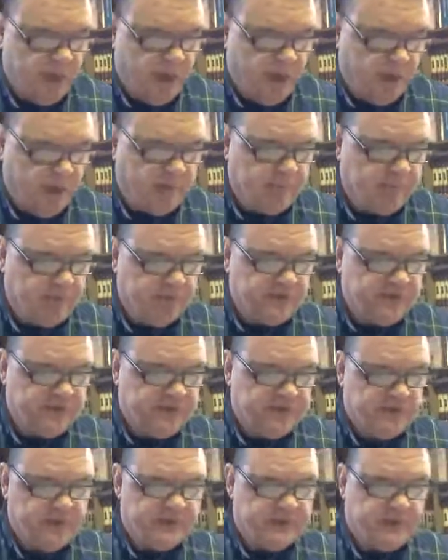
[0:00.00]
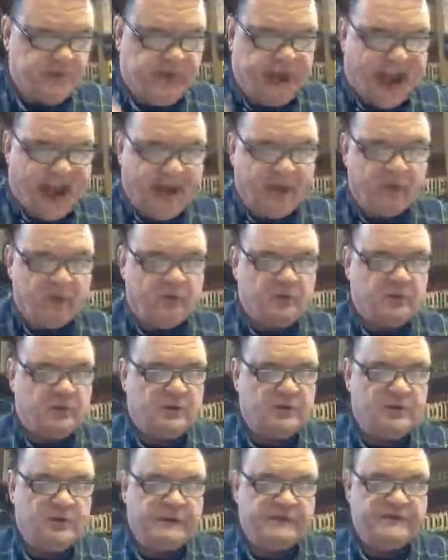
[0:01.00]
All right, verse 6,
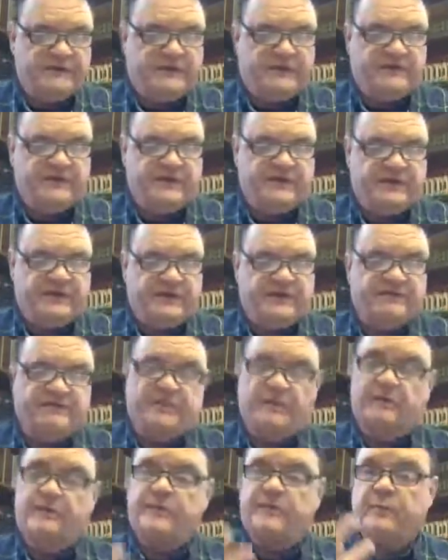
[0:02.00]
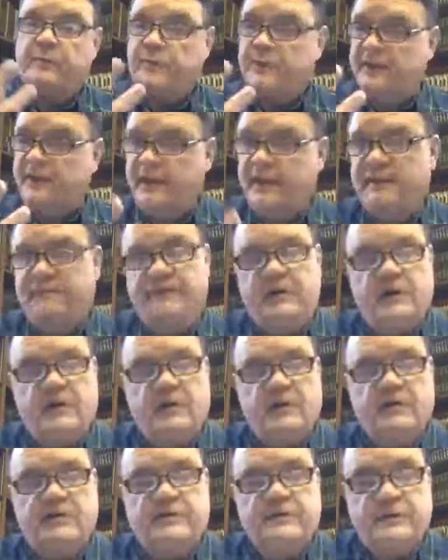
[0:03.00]
power is given to them for 3.5
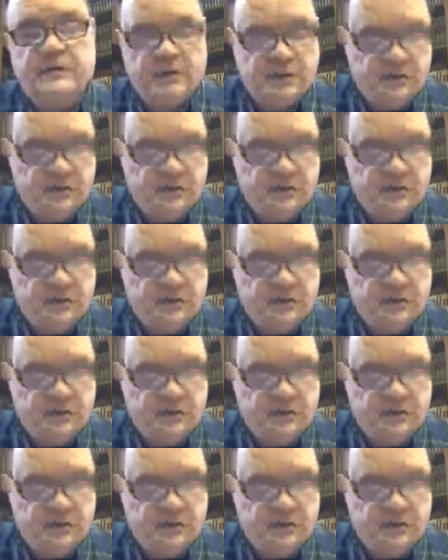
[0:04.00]
years,